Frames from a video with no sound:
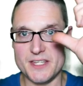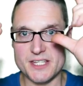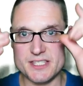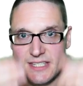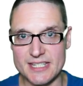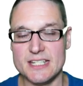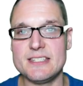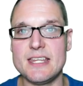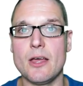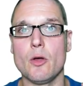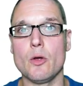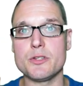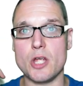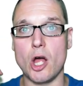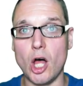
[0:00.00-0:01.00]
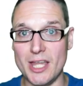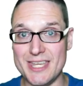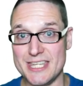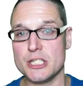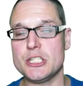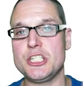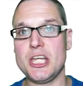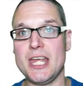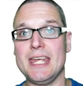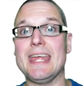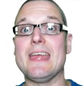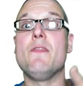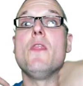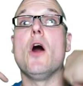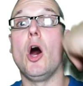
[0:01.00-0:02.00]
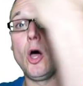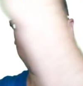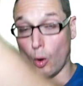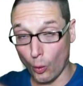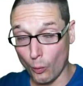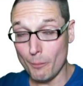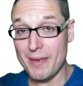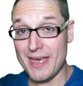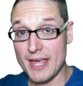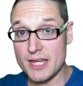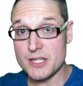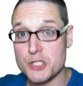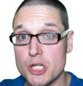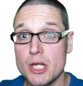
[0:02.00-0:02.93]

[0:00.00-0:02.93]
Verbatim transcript: details initiate in the homepage,